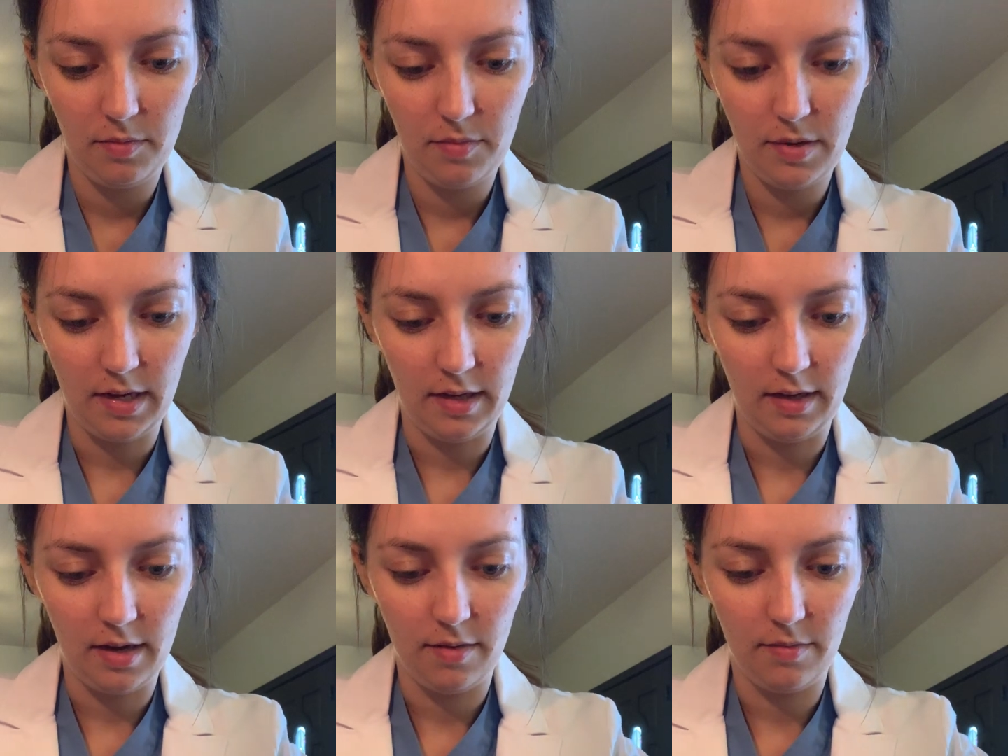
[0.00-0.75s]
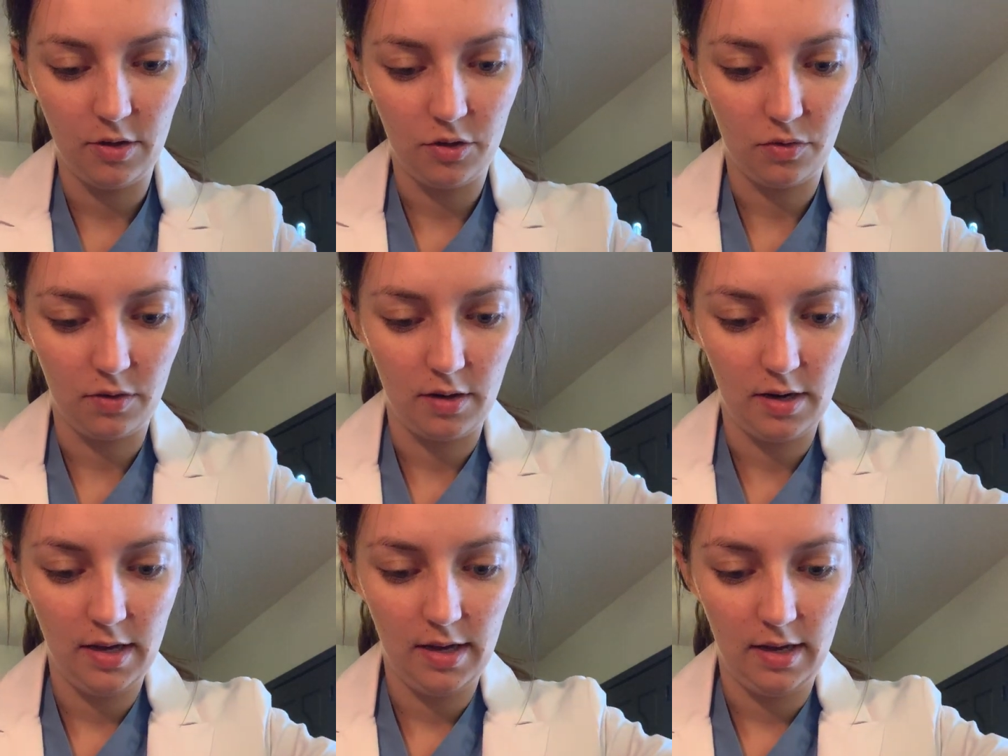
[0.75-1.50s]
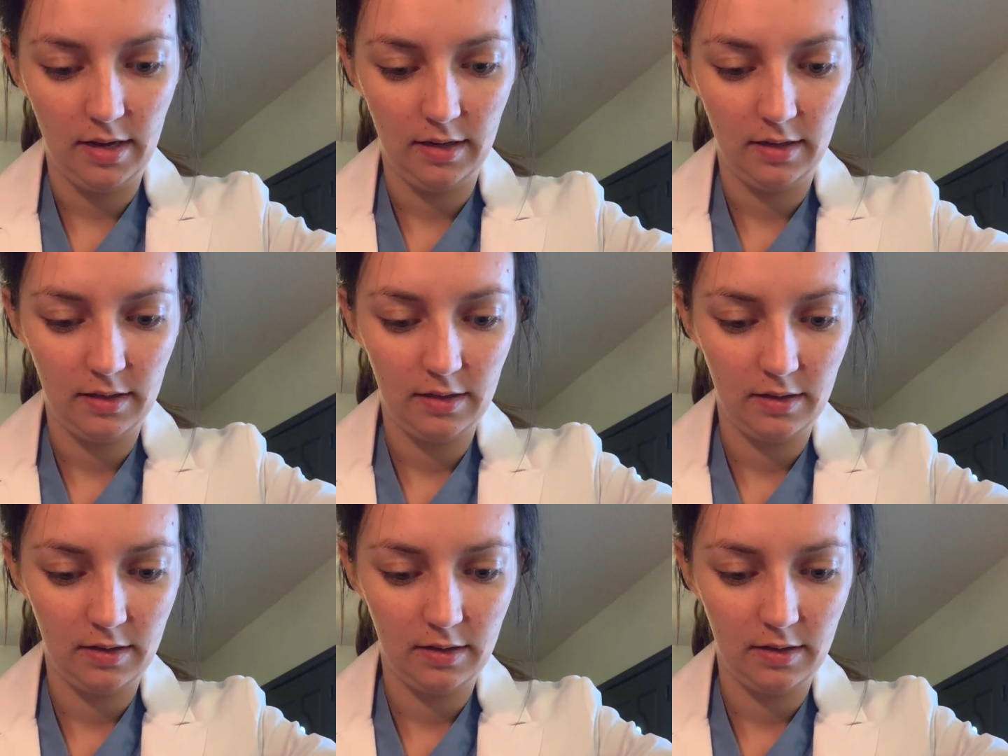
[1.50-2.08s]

picking up the shorter end,